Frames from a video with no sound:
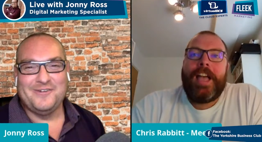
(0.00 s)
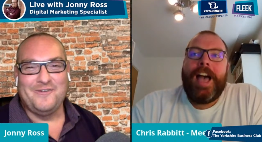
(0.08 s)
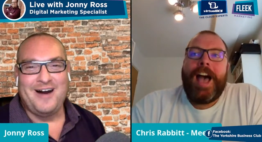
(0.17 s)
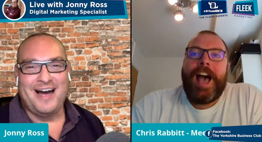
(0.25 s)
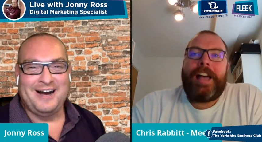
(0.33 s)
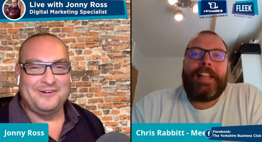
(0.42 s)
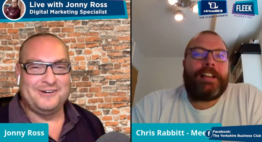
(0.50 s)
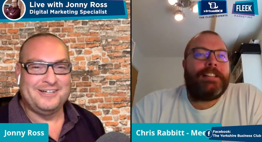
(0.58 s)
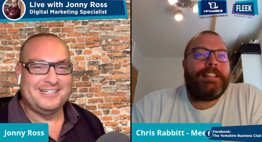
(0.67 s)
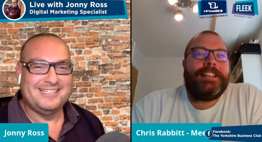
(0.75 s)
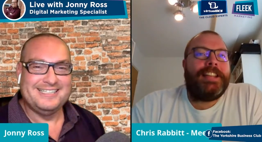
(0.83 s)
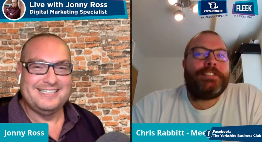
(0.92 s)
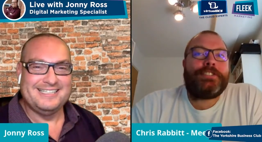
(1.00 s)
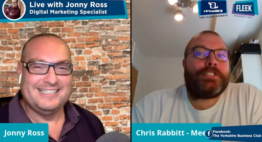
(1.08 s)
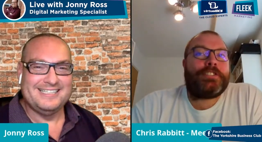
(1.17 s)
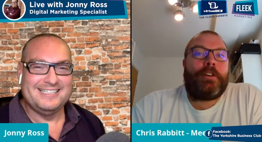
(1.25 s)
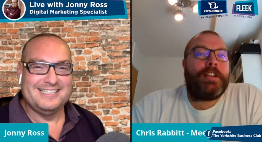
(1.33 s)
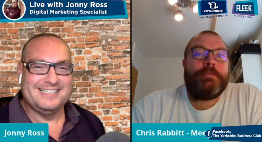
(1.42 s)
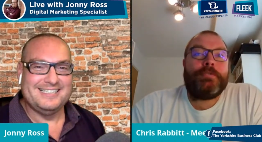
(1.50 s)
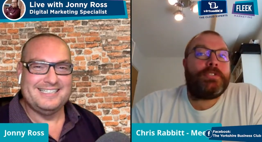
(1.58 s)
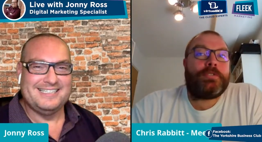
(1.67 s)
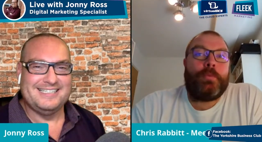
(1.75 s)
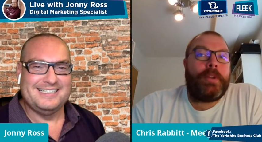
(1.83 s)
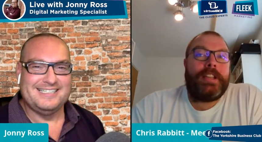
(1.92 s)
Speaker 1: wow it just got
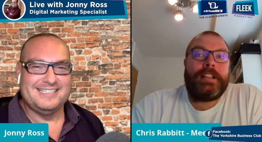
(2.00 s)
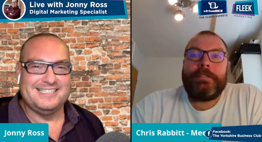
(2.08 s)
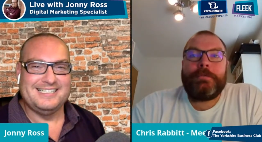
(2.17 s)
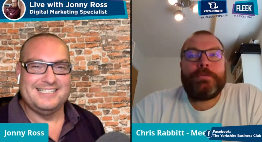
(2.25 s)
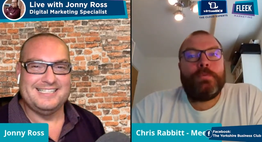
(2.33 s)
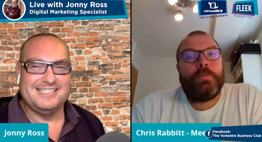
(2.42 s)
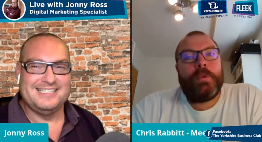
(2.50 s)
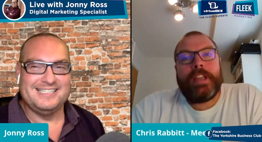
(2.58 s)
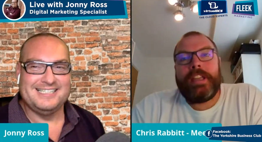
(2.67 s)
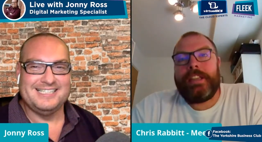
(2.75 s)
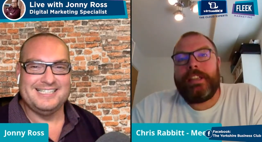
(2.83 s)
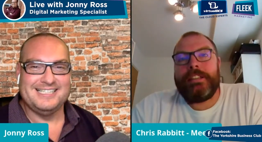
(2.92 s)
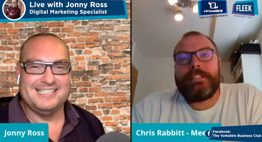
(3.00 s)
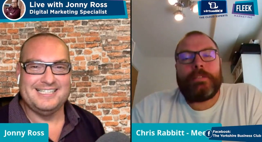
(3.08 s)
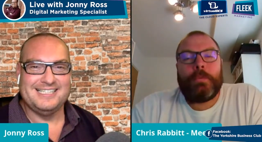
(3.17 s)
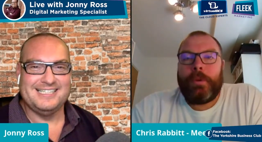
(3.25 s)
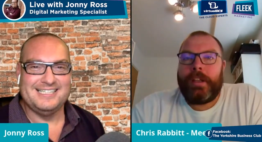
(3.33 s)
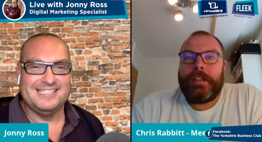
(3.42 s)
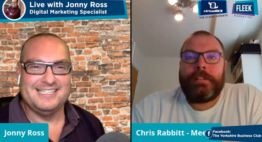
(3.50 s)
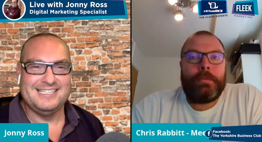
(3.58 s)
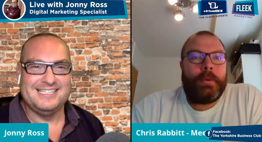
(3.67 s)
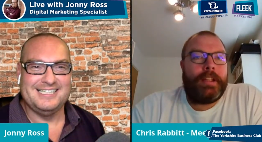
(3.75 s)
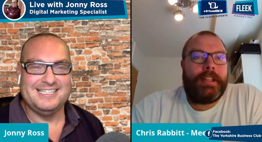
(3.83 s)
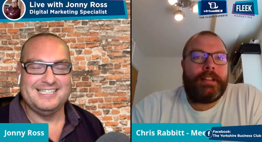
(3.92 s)
it was just weird it was weird
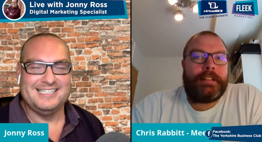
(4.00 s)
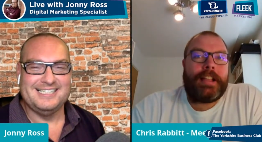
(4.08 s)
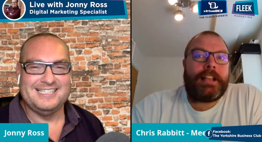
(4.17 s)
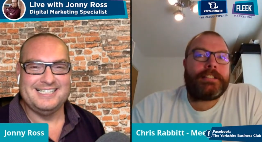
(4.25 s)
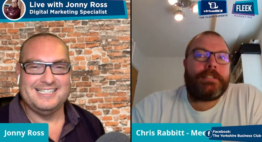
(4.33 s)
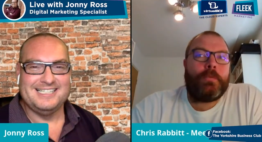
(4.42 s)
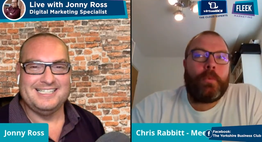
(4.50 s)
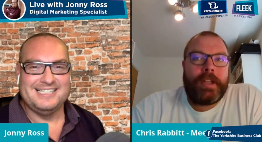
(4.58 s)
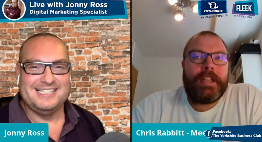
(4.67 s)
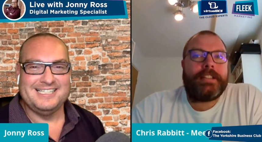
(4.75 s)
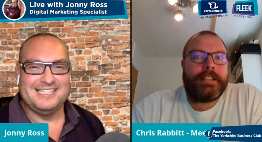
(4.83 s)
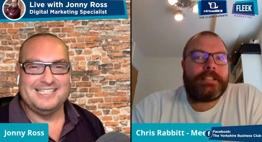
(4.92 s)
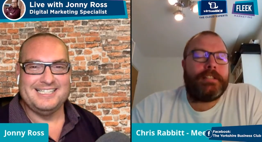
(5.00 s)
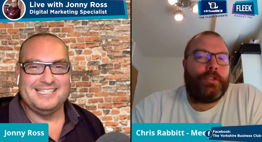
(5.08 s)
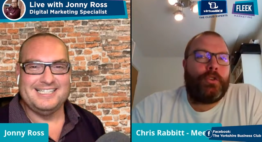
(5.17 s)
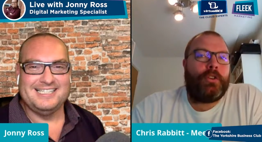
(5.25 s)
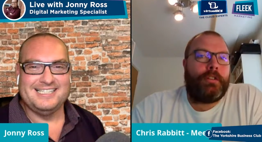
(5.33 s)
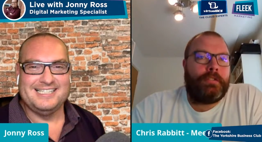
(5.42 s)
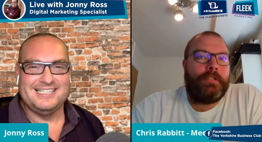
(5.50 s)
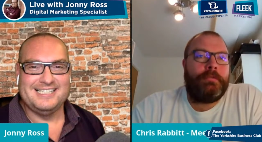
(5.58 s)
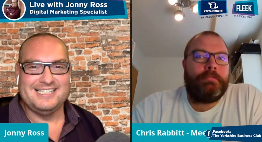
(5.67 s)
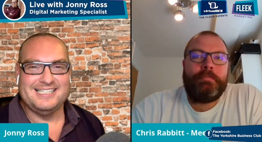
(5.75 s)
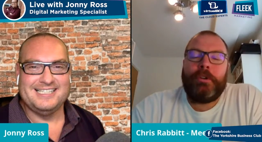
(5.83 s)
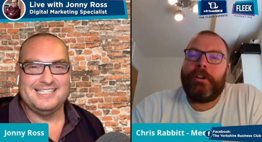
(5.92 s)
weird weird that's the weirdest of all
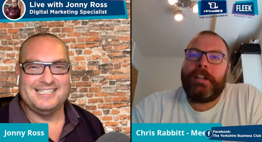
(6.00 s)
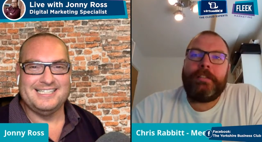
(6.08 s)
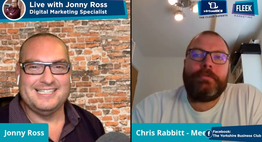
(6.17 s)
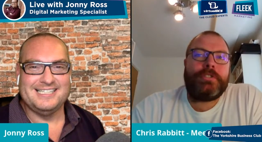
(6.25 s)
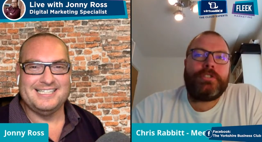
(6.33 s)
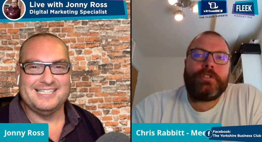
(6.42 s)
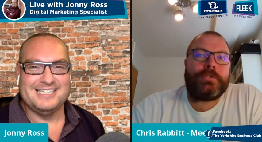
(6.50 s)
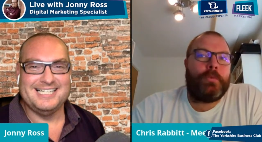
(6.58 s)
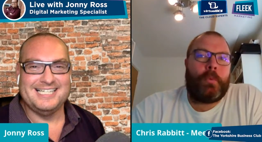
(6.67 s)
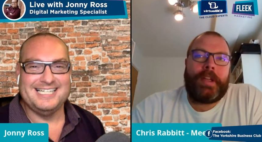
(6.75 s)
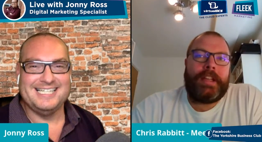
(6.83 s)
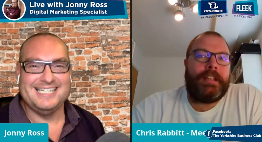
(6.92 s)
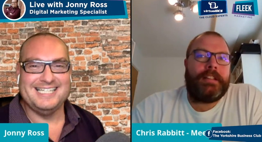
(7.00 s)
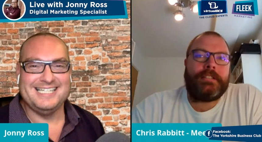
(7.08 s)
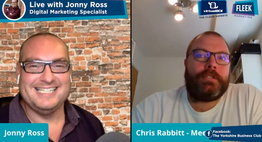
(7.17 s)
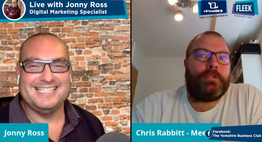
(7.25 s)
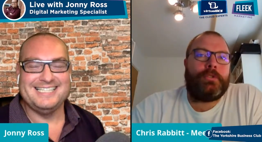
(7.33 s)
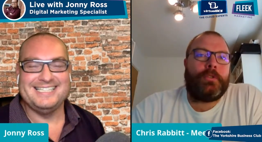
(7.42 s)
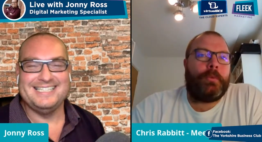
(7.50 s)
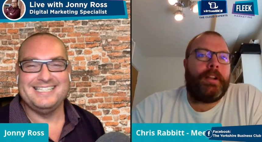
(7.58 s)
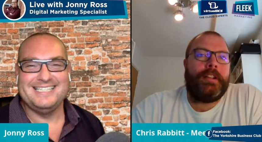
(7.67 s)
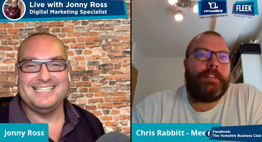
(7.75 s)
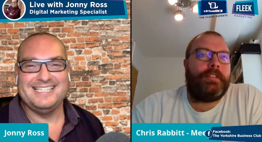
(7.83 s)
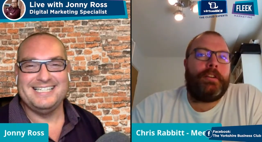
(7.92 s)
of them but it was just weird
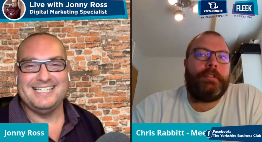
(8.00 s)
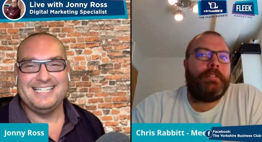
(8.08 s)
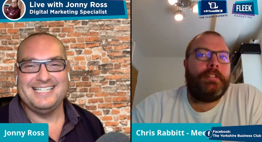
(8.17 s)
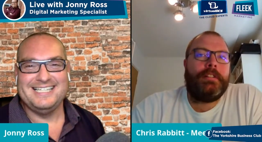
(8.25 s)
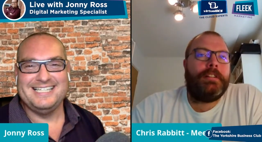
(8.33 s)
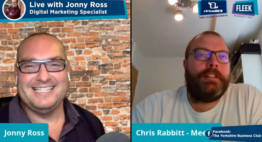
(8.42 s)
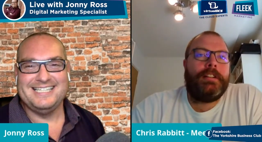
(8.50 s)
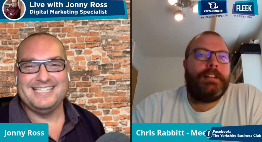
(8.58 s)
all the way through